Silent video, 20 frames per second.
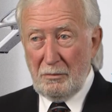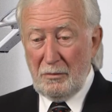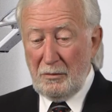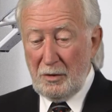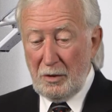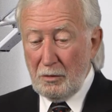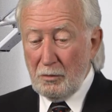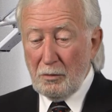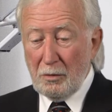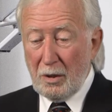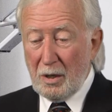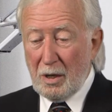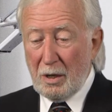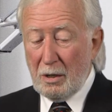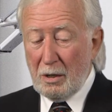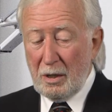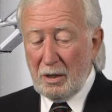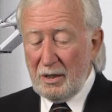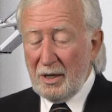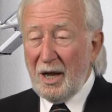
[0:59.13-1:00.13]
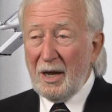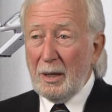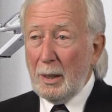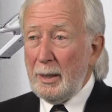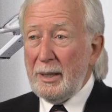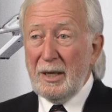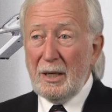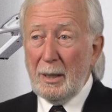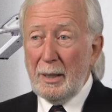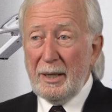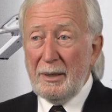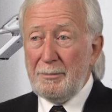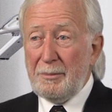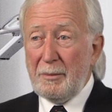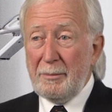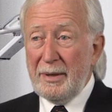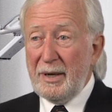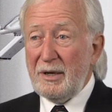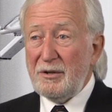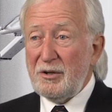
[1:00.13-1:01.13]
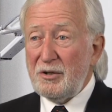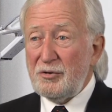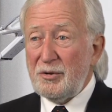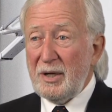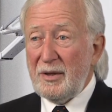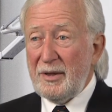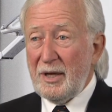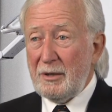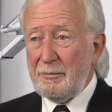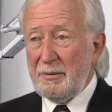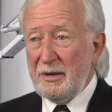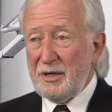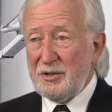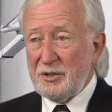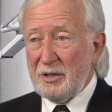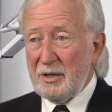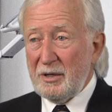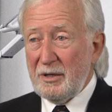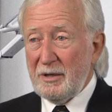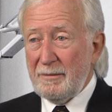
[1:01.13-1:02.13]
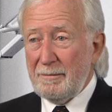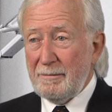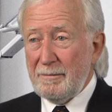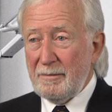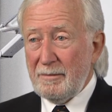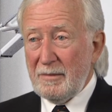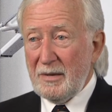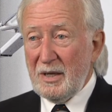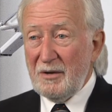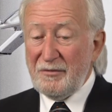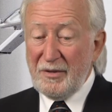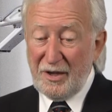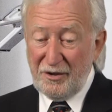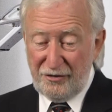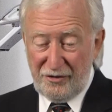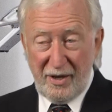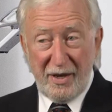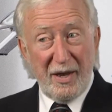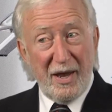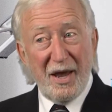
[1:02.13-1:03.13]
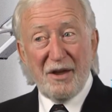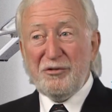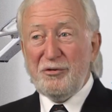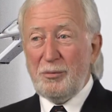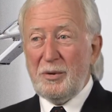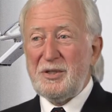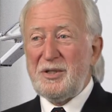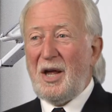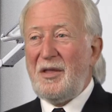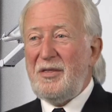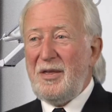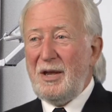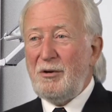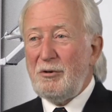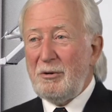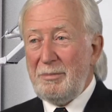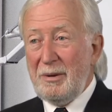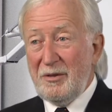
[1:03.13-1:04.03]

you are not legally permitted to treat that patient. If they say yes, which I think would